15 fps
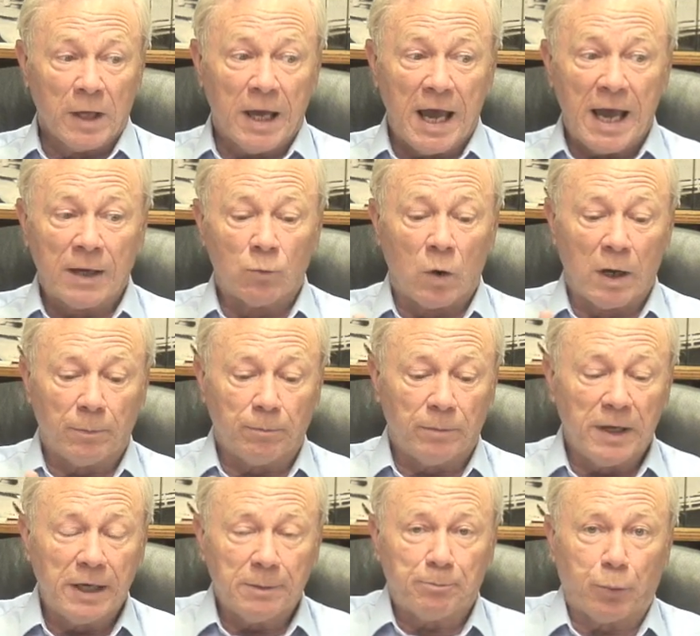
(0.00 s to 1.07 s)
and what
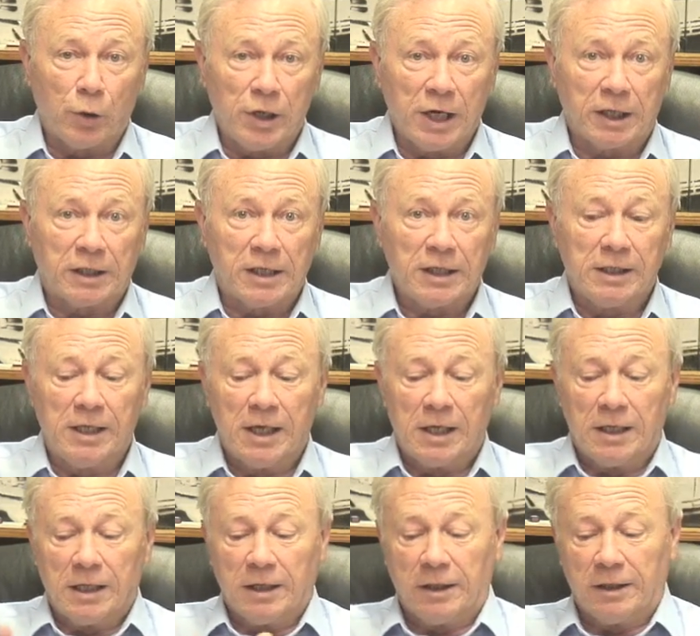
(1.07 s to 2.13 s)
it predicted
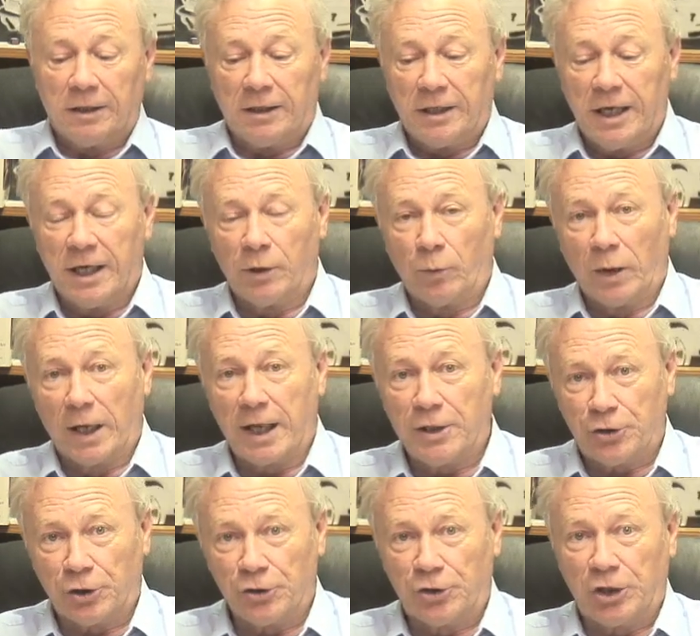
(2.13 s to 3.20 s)
in
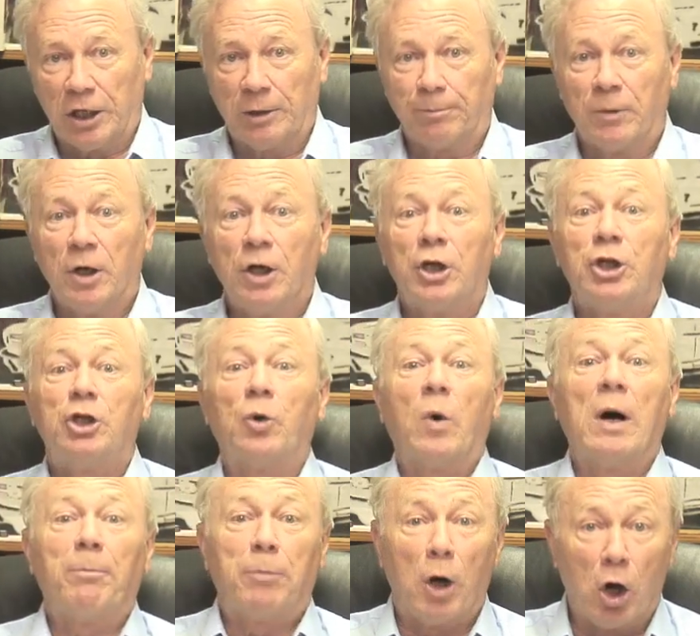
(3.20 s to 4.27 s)
relationship to
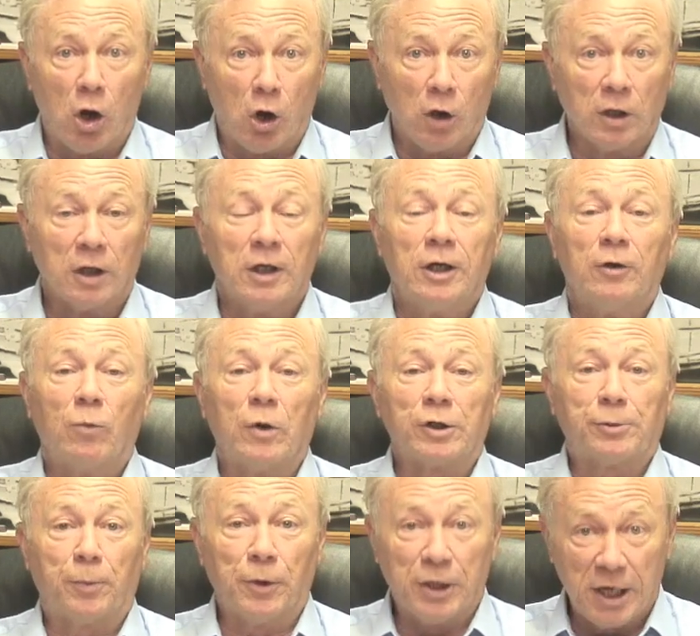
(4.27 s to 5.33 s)
what Paul was
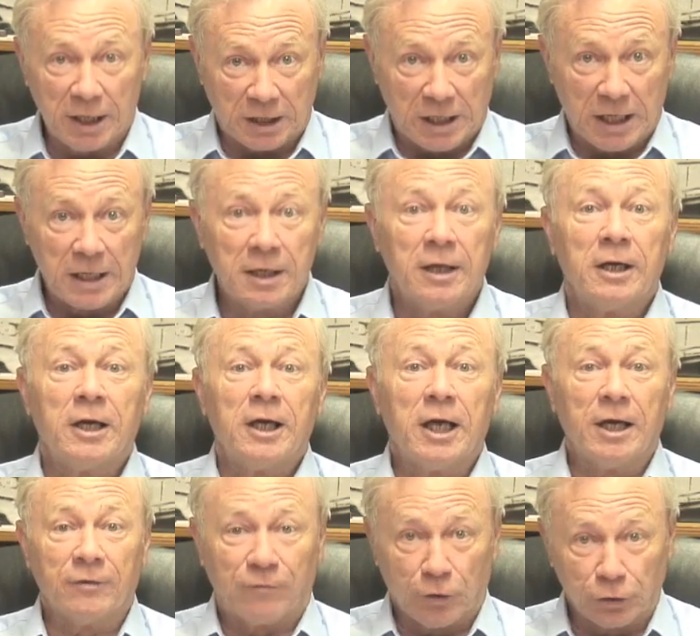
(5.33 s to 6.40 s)
predicting
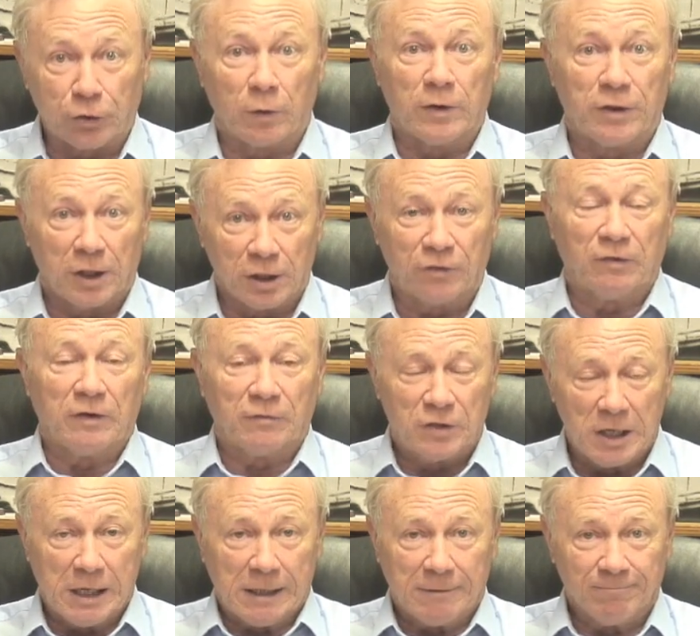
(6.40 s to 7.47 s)
in 1 Corinthians
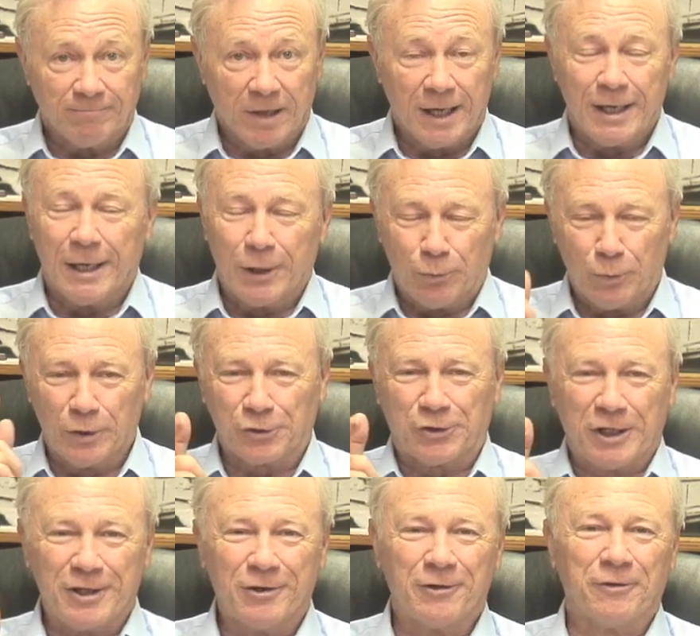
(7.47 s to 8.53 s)
15. We'll
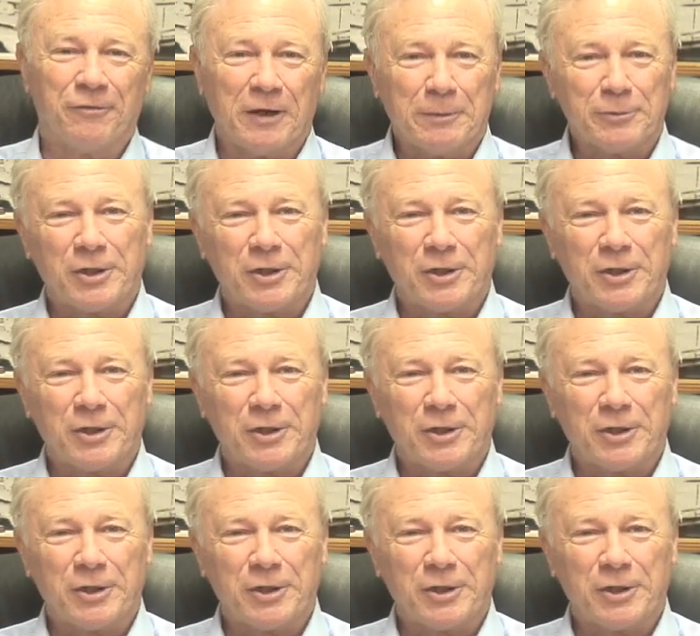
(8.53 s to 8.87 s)
see you on the flip